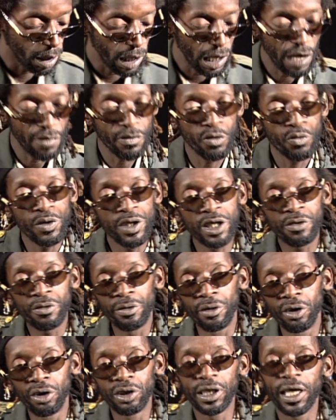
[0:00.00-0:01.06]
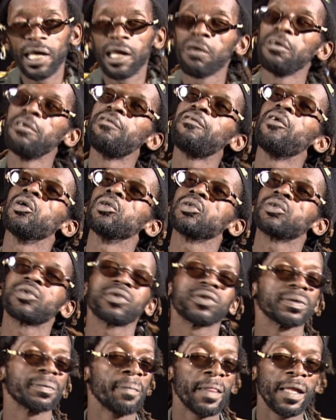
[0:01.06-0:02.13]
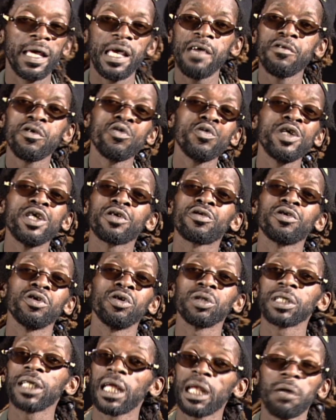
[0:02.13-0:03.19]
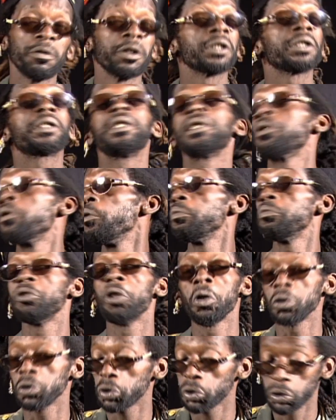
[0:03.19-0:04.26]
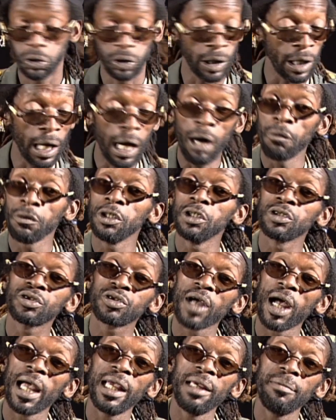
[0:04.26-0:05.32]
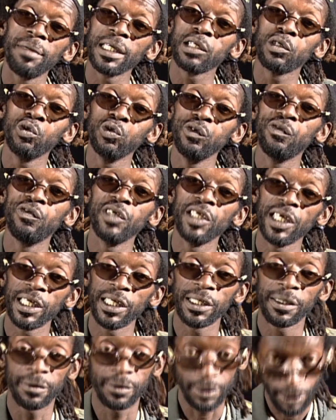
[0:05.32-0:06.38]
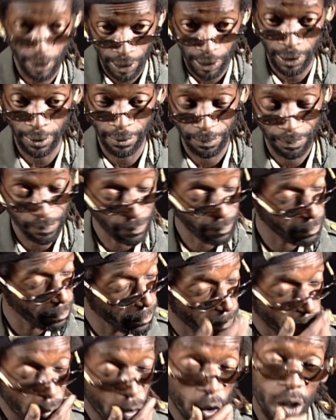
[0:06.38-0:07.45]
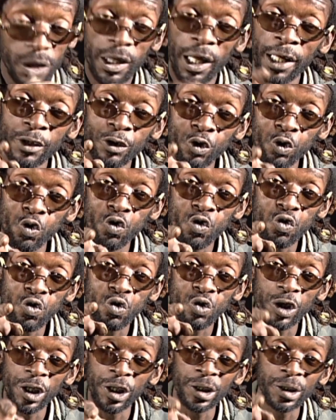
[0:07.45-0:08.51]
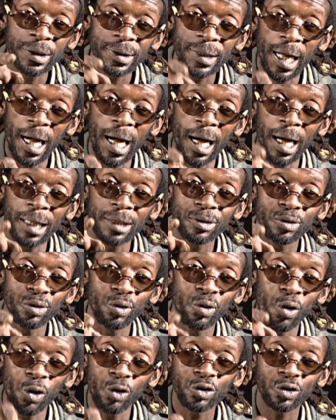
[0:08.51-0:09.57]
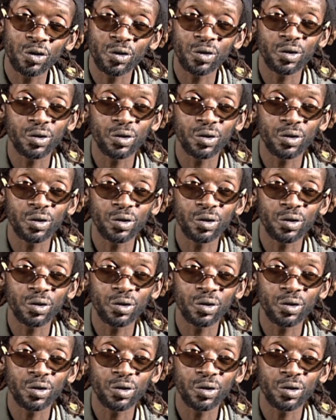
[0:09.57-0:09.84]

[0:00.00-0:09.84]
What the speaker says: Every week Creole gather with fuss. Every week Creole gather with kick up dust. And when you try and make good for them, yeah, that you then start to cuss.